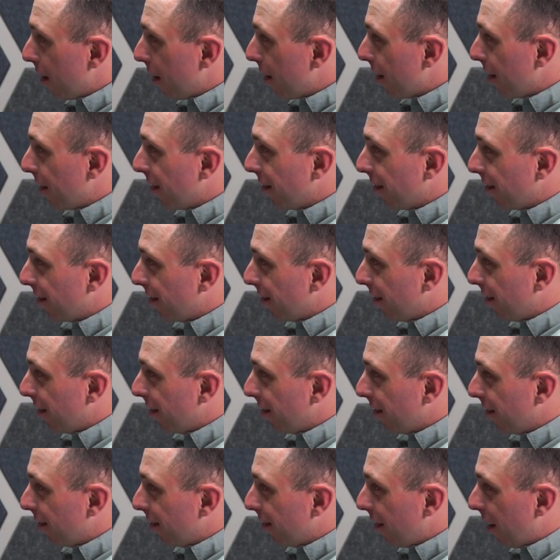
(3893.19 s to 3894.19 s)
at
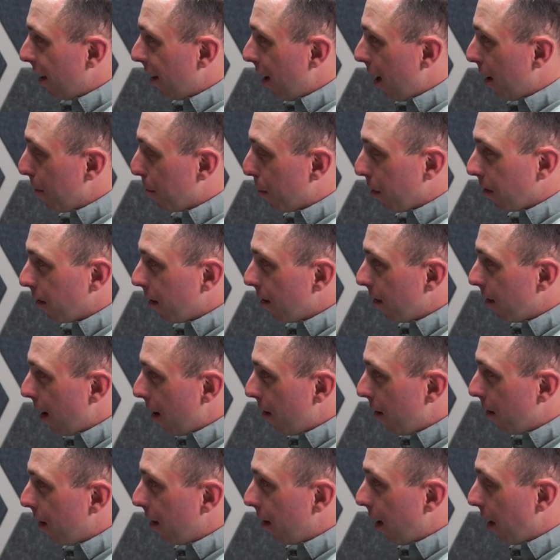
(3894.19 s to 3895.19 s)
a prison
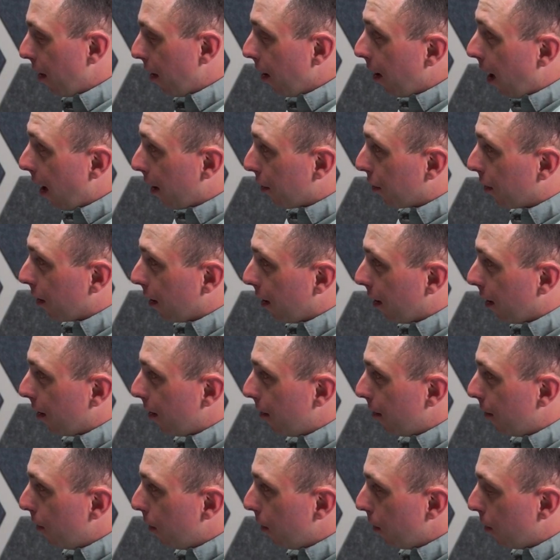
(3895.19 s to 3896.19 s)
down in, I think, actually,
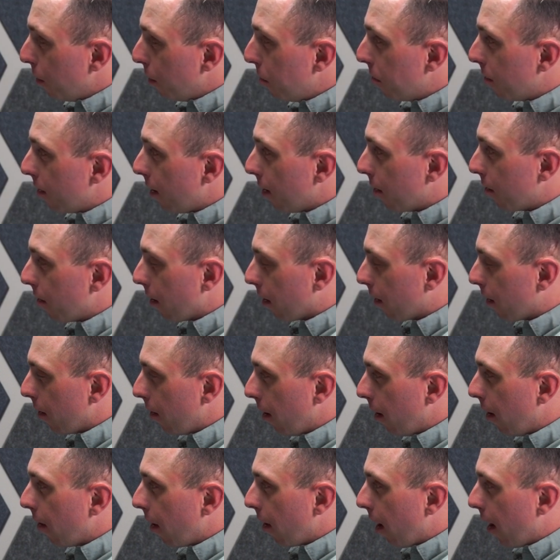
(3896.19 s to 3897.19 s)
Vasuds district or
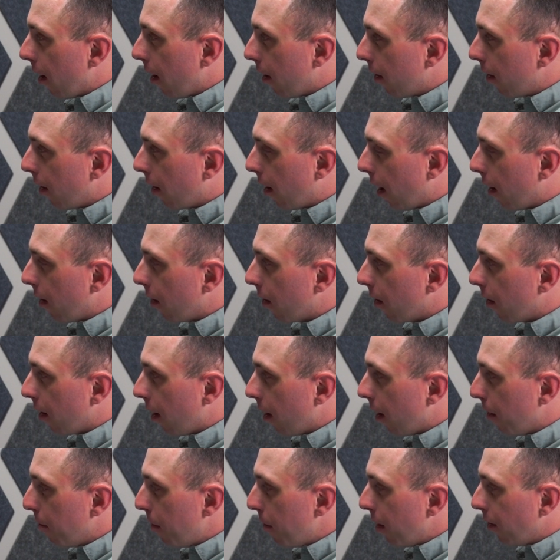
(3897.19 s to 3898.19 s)
near that, and I think I heard
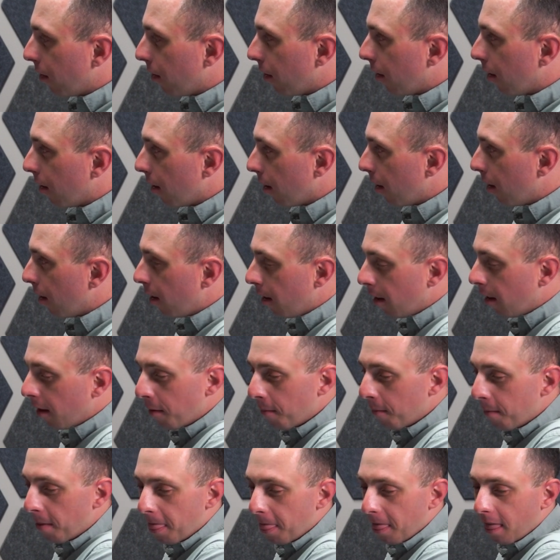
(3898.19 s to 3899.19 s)
that mentioned.
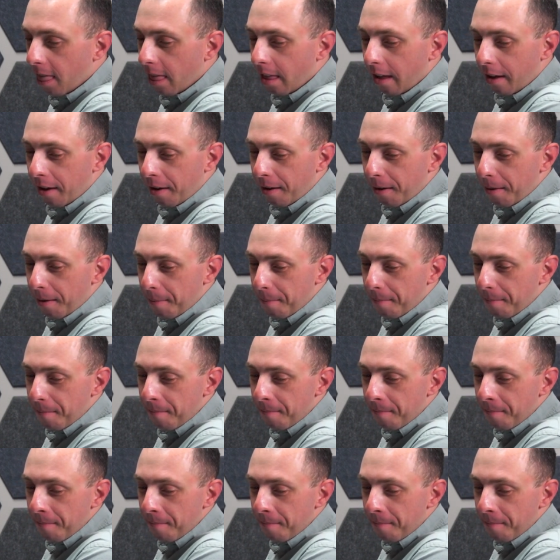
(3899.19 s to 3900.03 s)
They